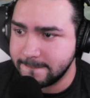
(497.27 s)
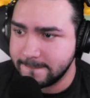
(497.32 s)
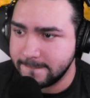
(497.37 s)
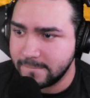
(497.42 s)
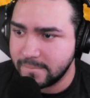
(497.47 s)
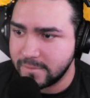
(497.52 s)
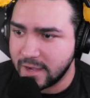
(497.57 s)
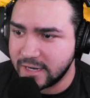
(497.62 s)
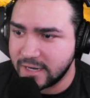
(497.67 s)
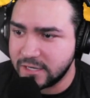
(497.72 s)

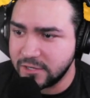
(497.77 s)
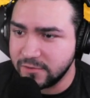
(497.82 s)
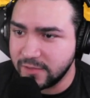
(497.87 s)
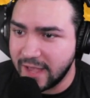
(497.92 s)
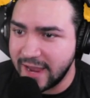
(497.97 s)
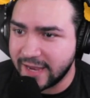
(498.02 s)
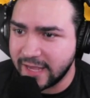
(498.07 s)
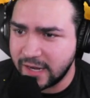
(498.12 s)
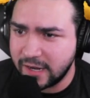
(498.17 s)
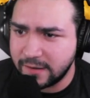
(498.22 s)
I do
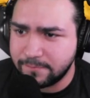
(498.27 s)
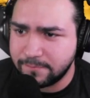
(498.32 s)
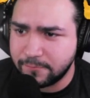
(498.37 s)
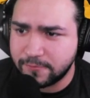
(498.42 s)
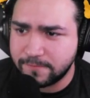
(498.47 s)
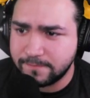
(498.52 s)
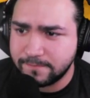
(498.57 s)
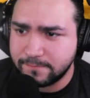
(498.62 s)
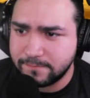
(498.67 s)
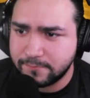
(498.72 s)
like it. It
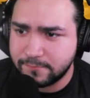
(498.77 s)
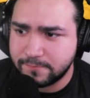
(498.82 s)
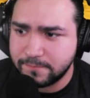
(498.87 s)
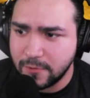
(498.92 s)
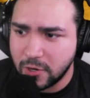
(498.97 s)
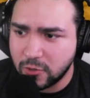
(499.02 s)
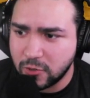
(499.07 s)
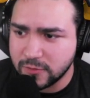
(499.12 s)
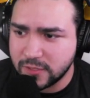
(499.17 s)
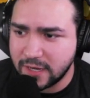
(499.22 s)

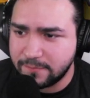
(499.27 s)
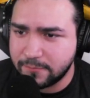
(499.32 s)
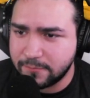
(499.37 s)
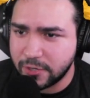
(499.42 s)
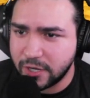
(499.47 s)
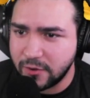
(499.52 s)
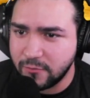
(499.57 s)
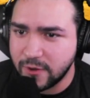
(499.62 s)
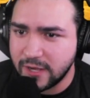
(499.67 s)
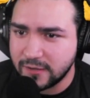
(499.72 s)
holds up
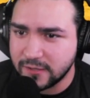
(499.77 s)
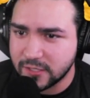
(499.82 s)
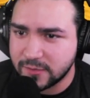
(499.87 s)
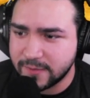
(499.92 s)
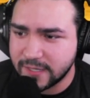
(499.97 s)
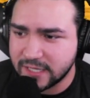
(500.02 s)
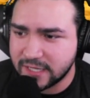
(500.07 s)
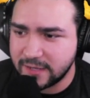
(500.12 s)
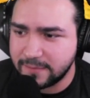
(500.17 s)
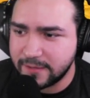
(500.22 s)
pretty well,
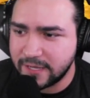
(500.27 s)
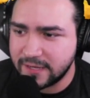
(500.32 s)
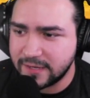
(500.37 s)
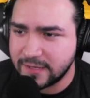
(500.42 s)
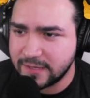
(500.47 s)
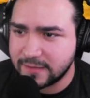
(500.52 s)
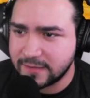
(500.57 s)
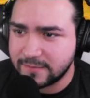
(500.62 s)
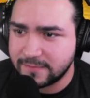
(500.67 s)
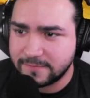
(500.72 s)
especially
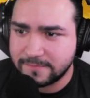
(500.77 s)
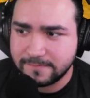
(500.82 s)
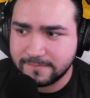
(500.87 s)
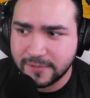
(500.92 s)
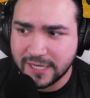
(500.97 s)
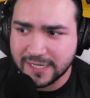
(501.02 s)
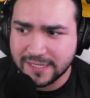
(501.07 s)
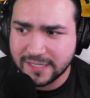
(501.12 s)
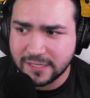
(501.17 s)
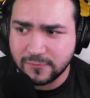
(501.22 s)

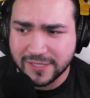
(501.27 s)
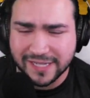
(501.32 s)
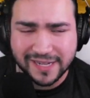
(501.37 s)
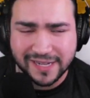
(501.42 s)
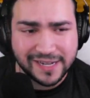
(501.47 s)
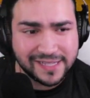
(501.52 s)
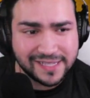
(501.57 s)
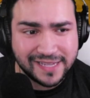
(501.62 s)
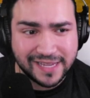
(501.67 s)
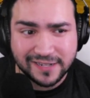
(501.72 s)
because it was a
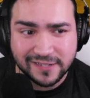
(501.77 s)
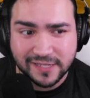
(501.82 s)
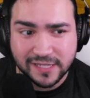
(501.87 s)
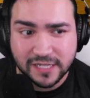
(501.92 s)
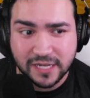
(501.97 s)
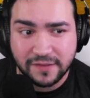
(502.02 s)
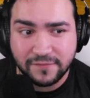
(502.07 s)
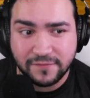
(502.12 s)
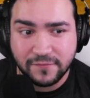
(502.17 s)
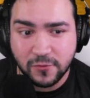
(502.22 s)
Nintendo
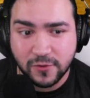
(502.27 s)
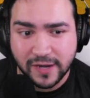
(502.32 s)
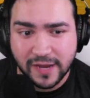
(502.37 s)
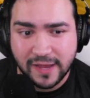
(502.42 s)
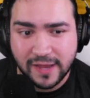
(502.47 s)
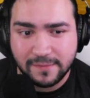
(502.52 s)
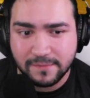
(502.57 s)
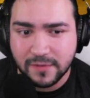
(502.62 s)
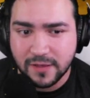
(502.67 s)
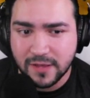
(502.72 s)
64
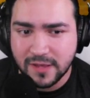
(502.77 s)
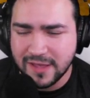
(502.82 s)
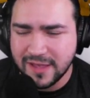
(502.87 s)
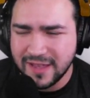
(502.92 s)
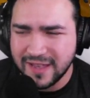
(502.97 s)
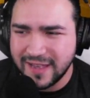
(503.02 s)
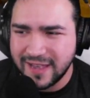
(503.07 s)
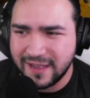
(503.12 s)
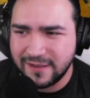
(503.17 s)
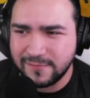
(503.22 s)
game.
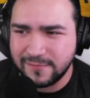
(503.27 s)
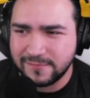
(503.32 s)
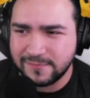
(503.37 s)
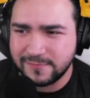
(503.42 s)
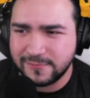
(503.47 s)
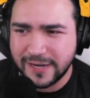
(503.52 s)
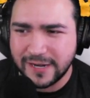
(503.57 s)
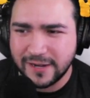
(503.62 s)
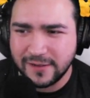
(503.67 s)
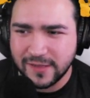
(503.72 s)
And
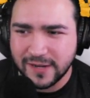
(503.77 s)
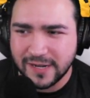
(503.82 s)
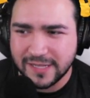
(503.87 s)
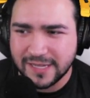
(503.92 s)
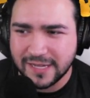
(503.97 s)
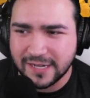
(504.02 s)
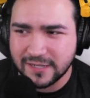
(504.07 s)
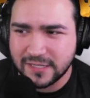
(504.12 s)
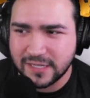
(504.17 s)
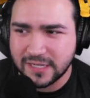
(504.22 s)
we know the
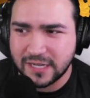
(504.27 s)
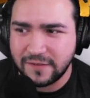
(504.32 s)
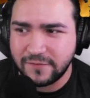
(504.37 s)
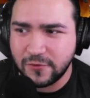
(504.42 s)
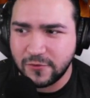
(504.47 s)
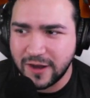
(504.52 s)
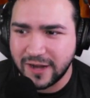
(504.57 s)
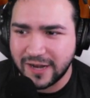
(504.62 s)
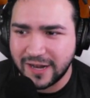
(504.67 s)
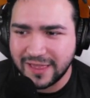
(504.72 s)
Nintendo
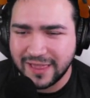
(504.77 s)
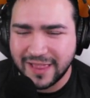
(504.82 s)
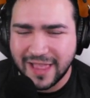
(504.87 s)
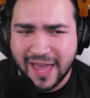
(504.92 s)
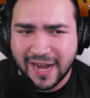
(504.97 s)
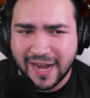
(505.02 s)
64 had a lot of